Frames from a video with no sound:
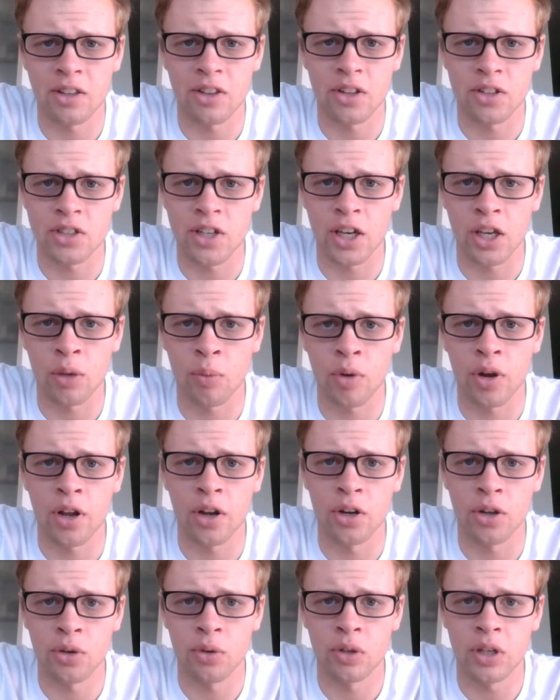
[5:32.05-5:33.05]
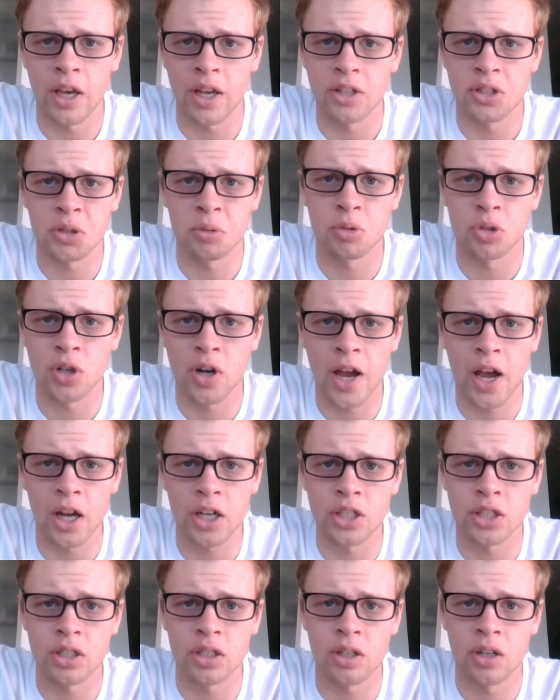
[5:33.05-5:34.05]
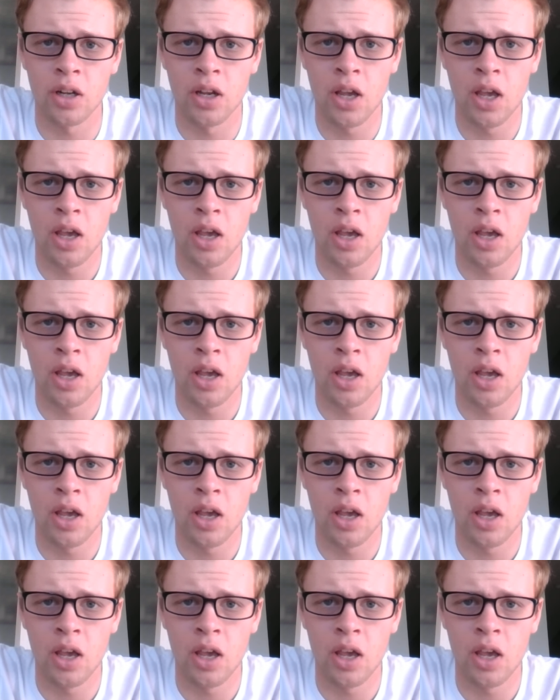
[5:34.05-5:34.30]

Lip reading: and the second one I know gained some traction.